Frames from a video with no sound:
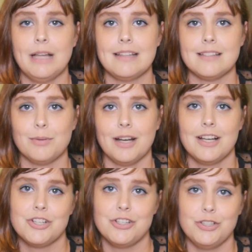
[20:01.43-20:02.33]
that's what
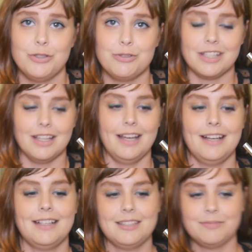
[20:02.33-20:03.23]
I should do to
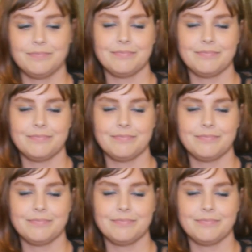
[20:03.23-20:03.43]
like